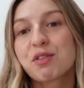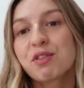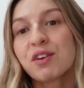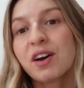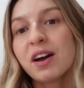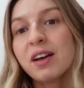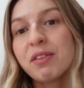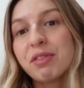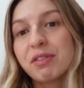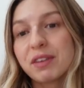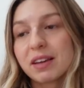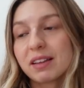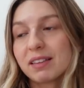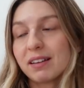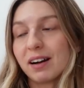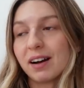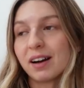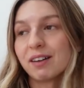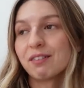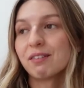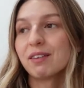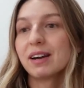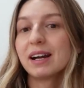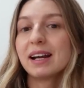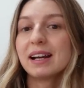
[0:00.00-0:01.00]
third thing that
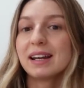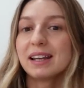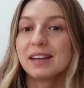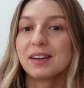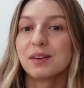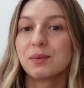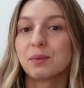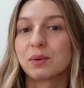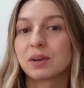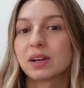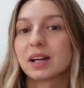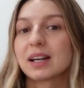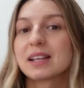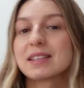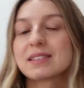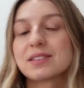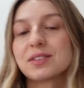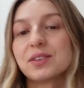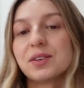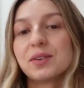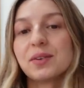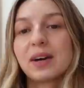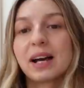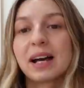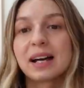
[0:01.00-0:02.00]
I really would like
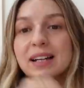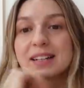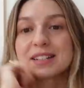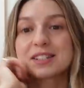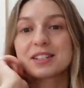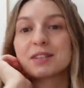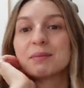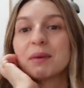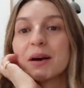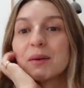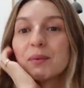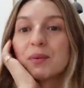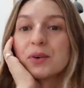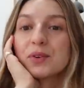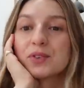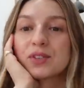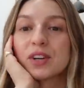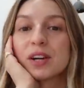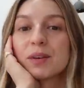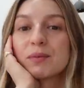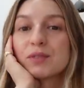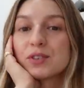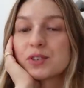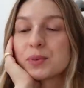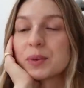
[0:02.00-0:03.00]
to add to my
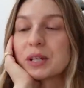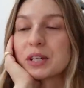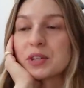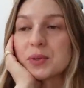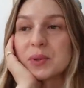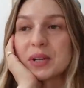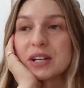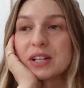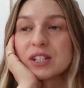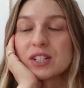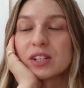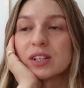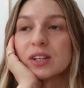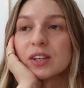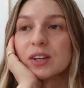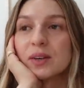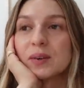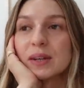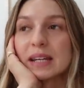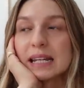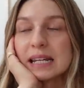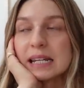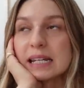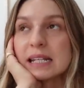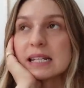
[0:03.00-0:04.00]
wardrobe for
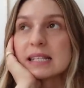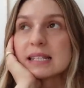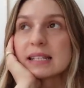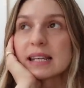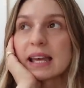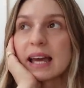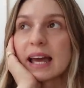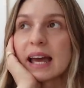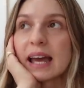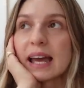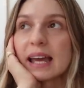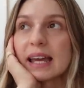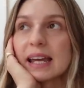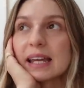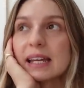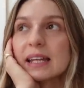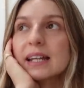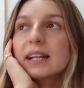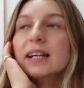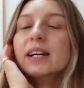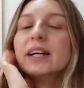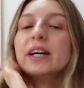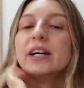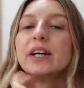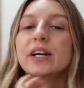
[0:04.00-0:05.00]
2022 is a
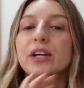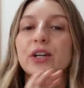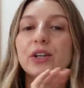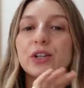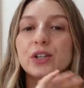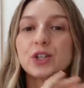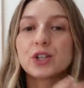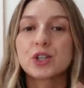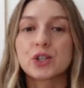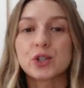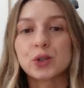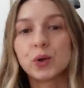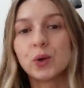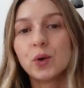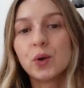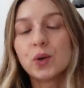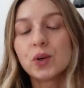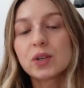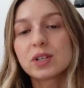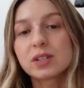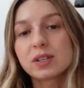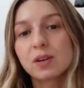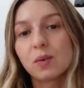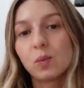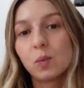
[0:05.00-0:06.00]

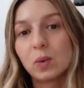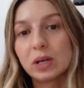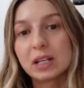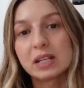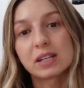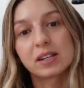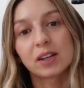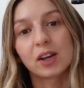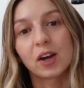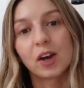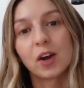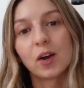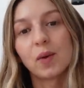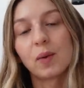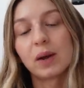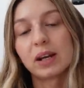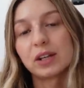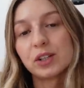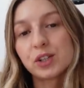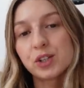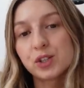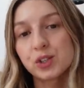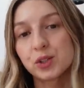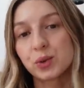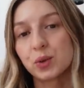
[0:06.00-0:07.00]
short winter coat and
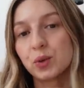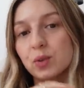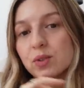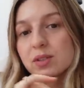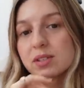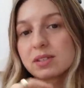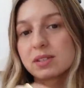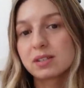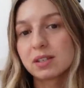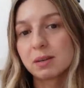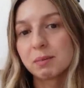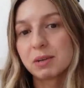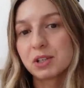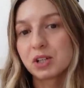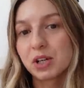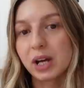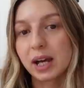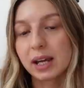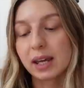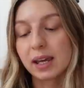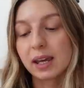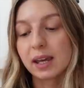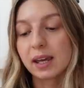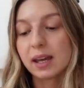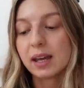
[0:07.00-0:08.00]
a short summer
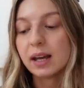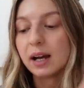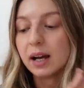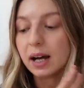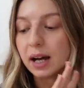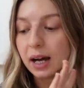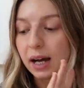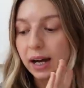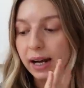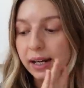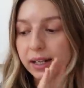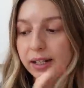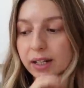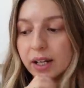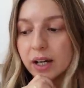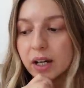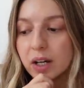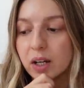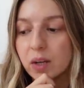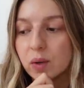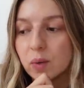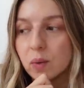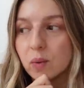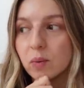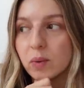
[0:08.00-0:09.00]
jacket. I
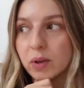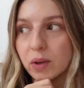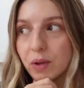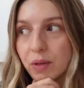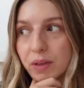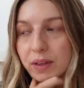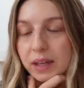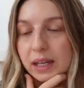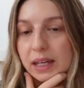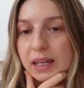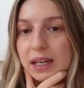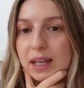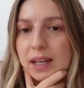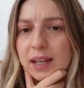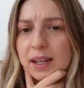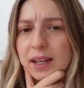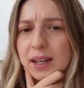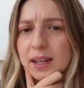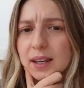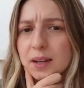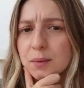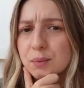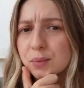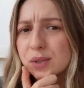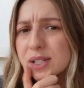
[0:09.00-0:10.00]
know what you're
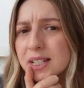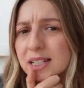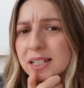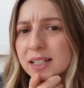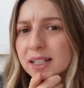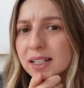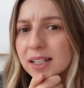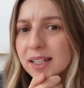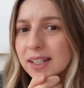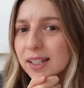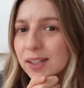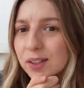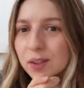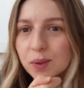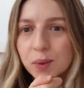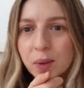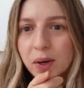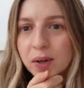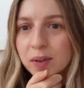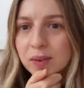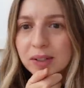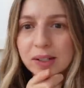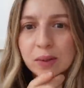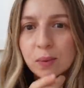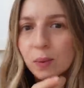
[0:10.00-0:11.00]
thinking, Brittany, you
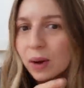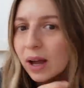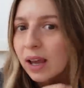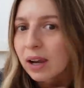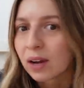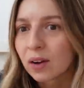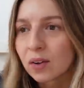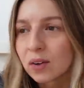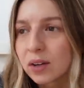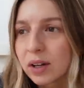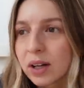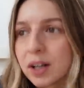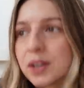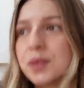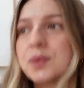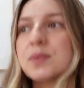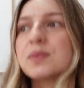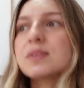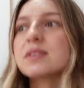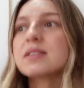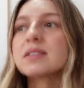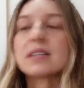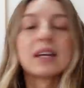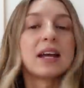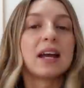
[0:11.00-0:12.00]
only wear long
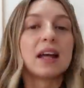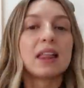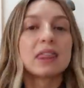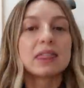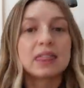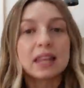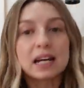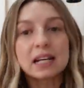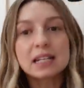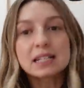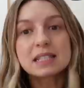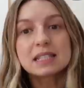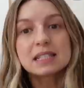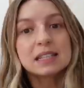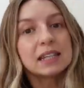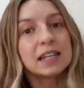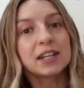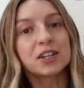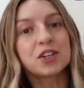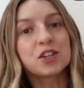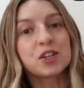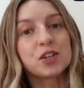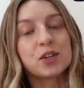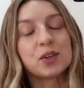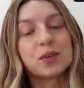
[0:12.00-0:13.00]
coats. That's the
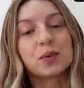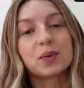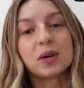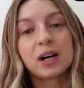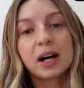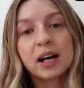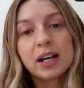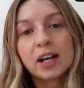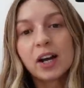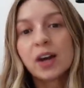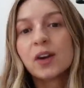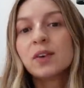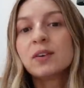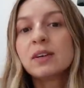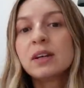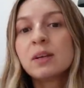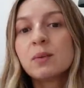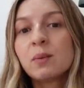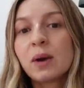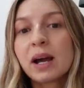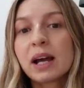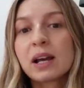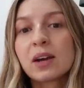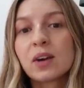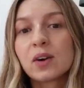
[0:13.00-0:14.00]
issue. I only
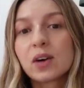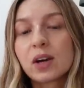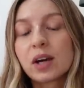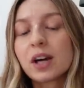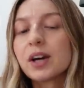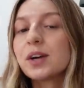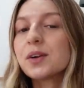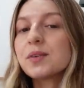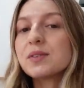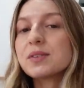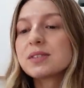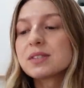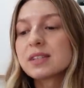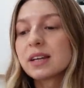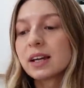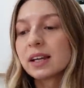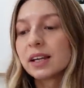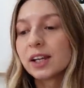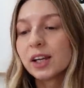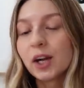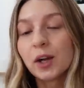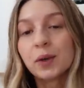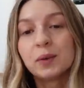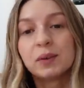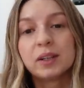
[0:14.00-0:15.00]
wear long coats, and
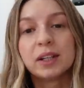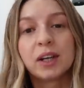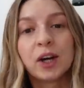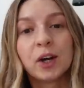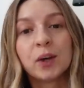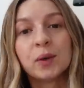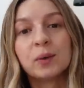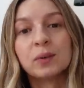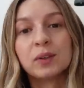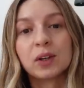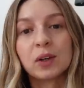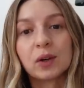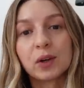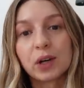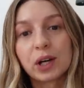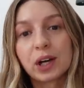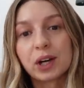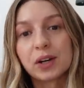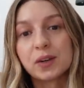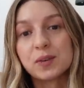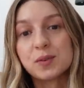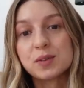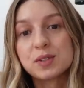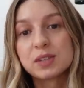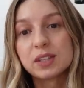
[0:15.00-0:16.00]
I only own long
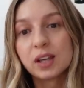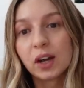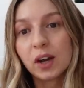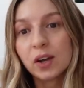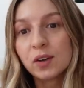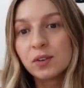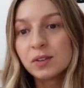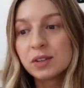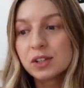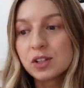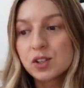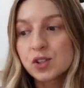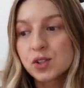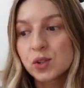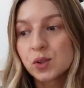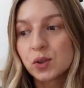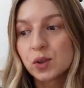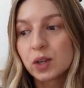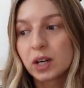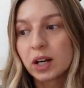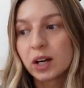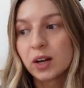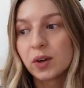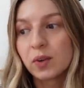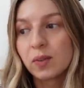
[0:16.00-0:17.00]
coats. The only
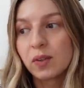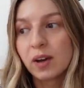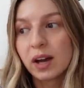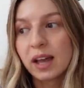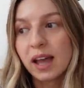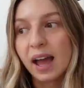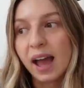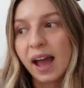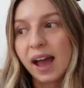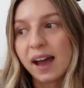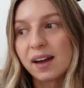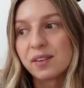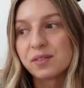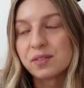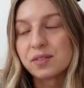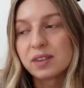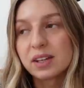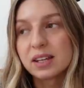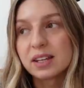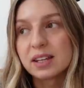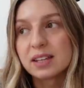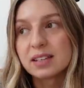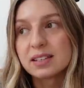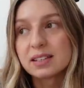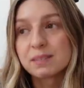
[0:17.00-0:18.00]
short coat I have
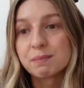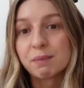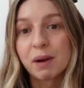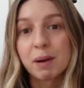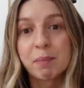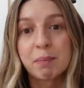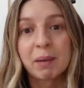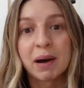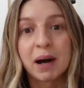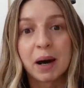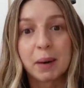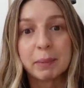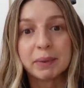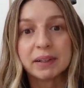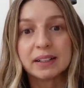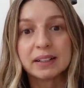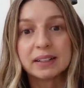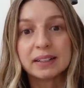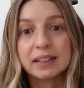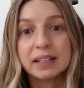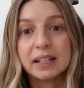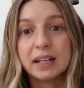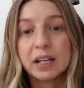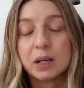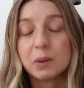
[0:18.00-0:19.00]
is my
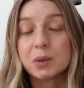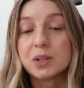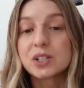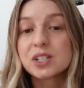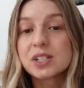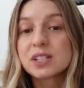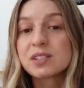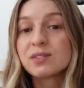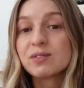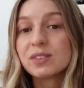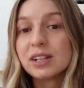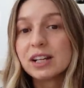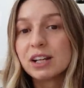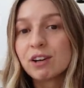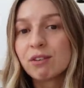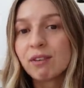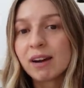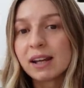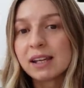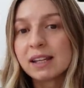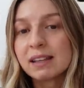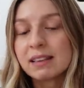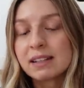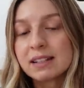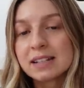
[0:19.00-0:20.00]
barber, which isn't really
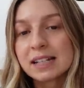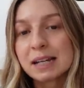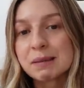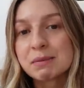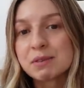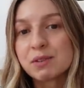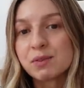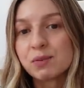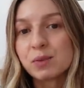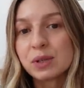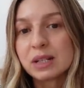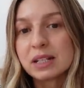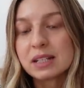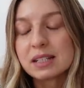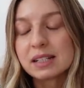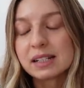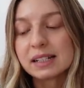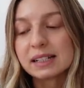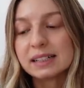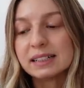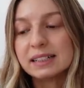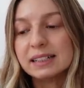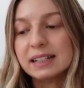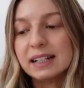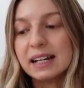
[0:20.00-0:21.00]
great in the depths of
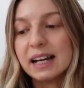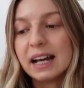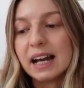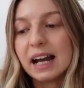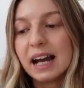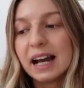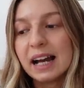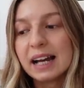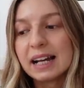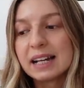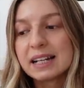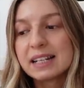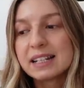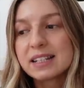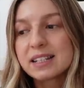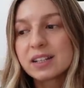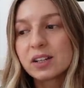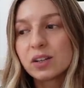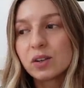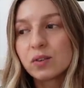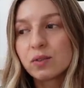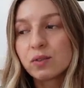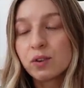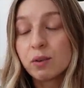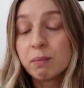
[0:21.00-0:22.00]
winter. And
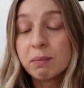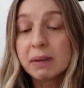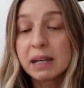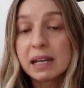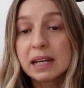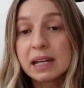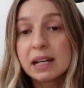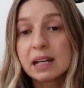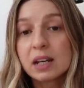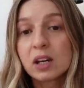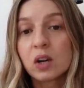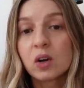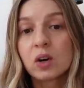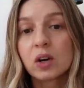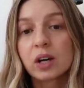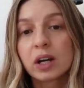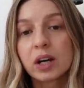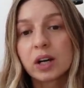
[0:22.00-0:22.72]
for me, long